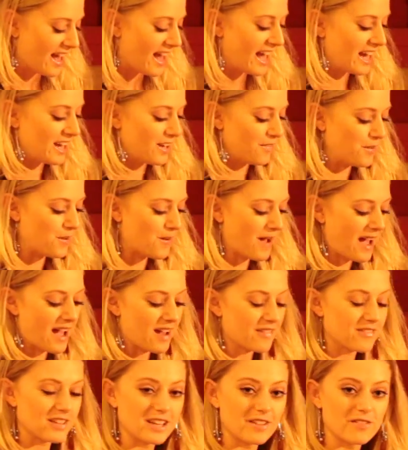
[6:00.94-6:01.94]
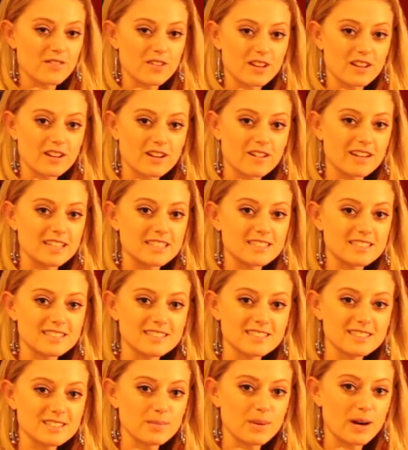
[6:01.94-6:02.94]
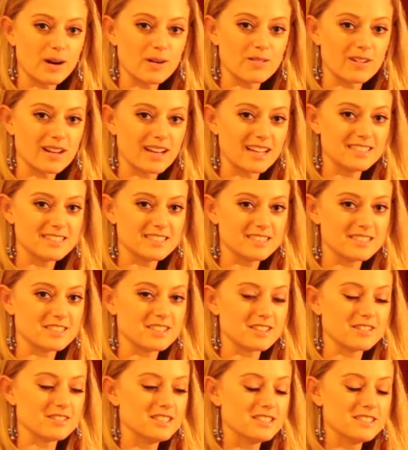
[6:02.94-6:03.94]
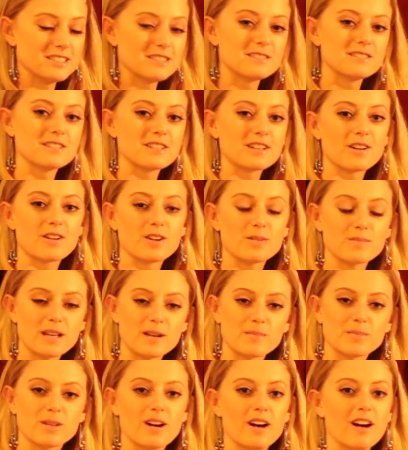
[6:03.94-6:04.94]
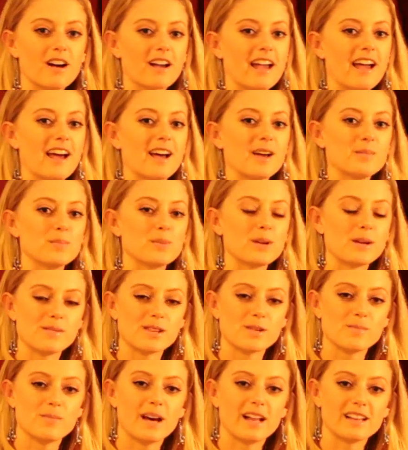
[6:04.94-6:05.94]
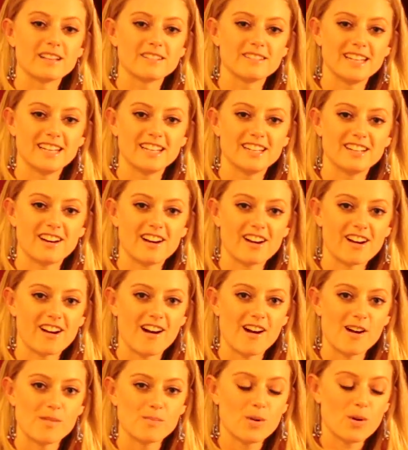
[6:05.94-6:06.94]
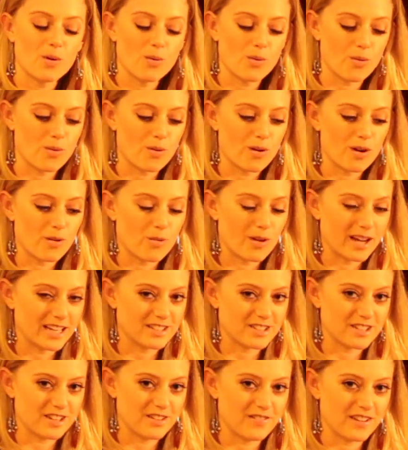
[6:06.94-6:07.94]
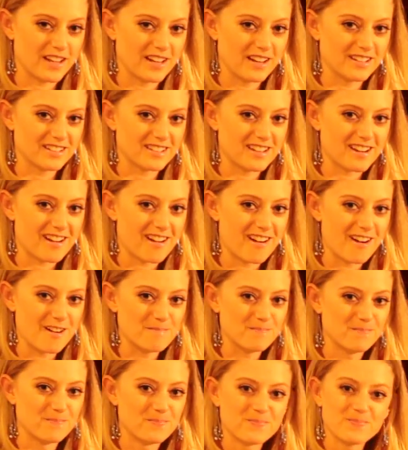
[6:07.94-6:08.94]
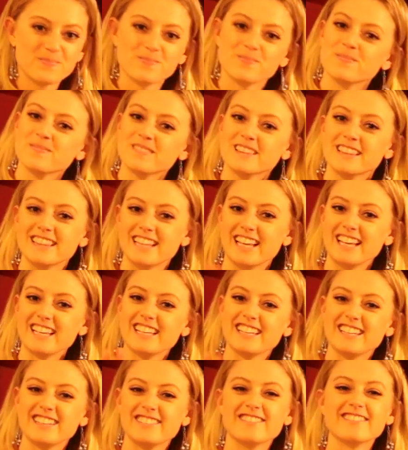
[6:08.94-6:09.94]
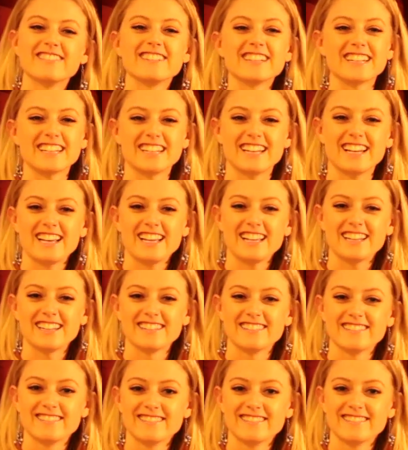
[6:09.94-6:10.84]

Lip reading: And if you have any further questions about what I just showed you, go to my blog at creamoftheballerina.com or whitetreefineart.com. Thank you. Good night.